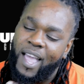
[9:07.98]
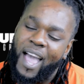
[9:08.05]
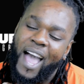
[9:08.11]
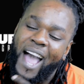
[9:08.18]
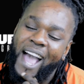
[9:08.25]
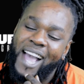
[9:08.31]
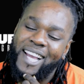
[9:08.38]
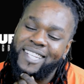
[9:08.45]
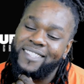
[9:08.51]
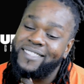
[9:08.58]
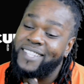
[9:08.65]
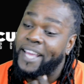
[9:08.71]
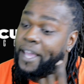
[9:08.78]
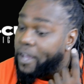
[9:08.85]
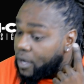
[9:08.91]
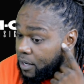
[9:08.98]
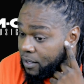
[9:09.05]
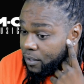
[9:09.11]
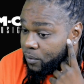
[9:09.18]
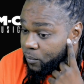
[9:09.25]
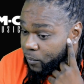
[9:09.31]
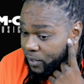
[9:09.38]
Eyes him
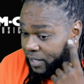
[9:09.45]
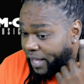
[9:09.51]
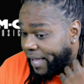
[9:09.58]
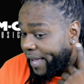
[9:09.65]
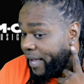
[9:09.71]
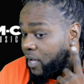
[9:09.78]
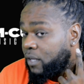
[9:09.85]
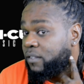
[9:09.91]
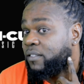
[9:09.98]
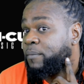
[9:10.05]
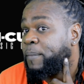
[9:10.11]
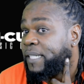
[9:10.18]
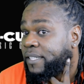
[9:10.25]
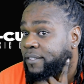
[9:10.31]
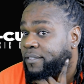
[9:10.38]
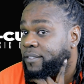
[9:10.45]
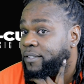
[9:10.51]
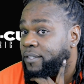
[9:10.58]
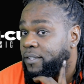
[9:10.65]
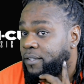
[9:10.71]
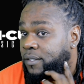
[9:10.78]
what the ears miss.